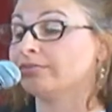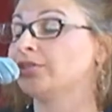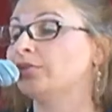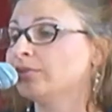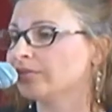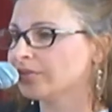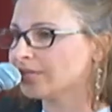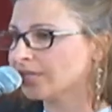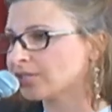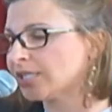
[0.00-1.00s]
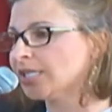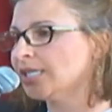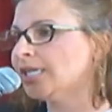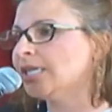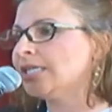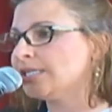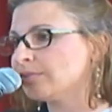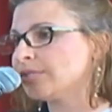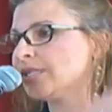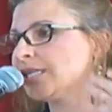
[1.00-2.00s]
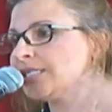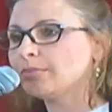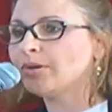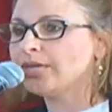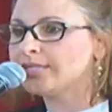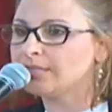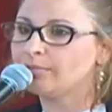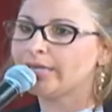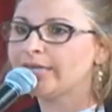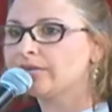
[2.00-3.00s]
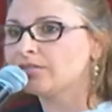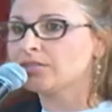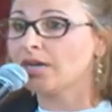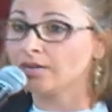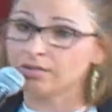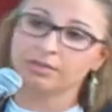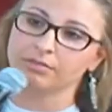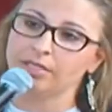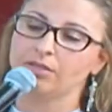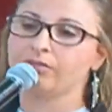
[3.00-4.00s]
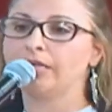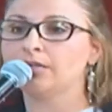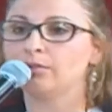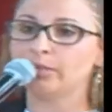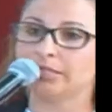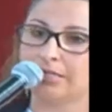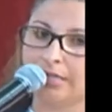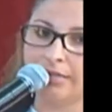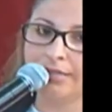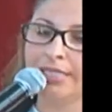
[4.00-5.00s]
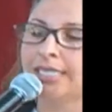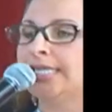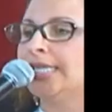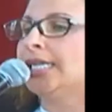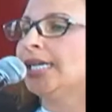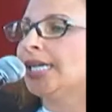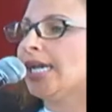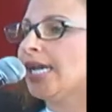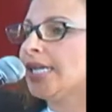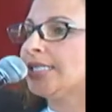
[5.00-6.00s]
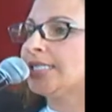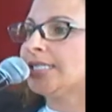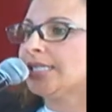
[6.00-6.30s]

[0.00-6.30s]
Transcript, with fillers: of the universe, actually. This was an idea posited by Aristotle in 300 BC. And